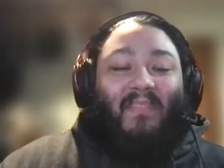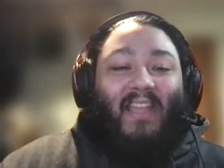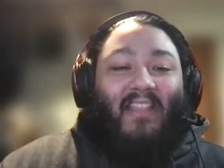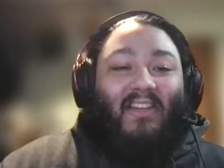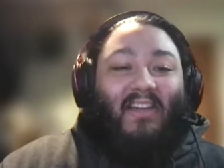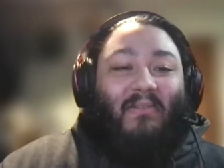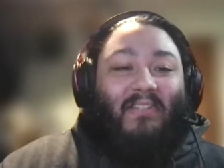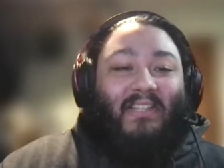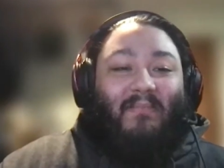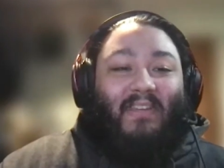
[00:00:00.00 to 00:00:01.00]
I thought it was
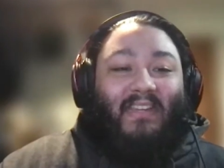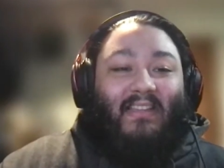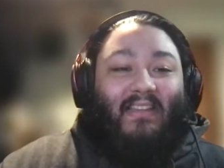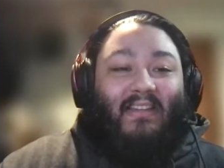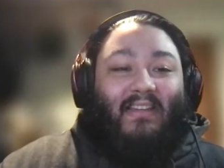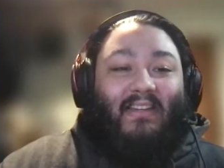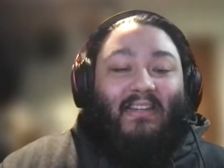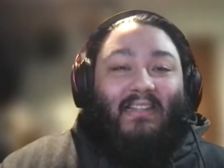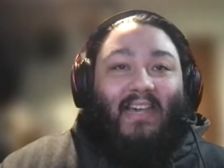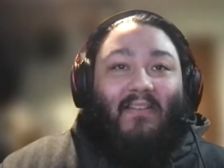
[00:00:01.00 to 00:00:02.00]
going to be like a
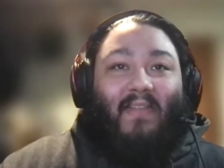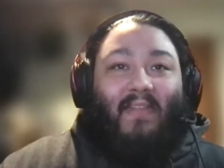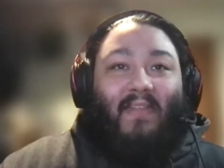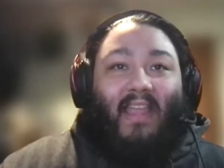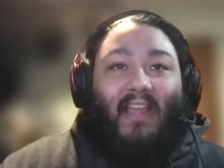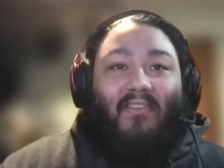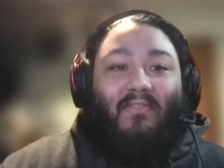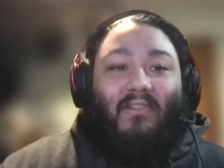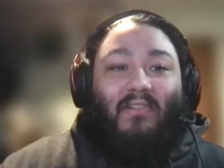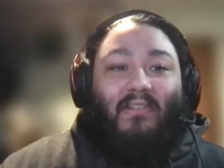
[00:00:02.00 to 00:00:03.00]
lot of like
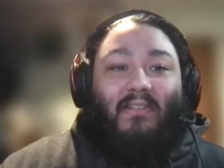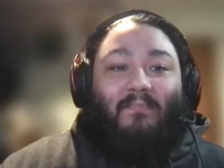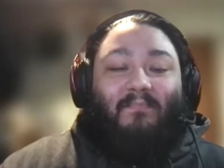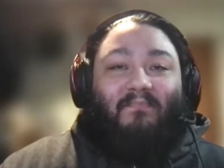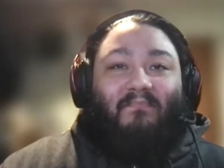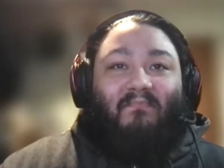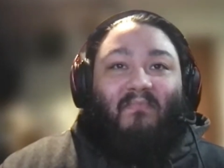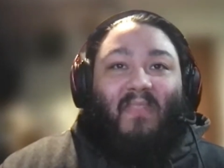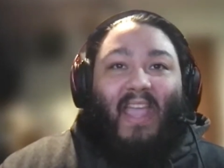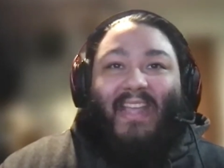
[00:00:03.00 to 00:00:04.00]
extra, um,
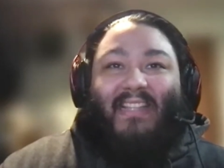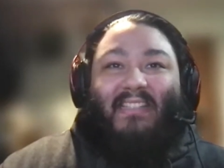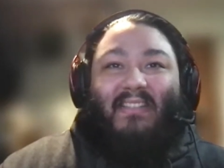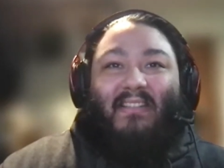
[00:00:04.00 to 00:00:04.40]
I guess.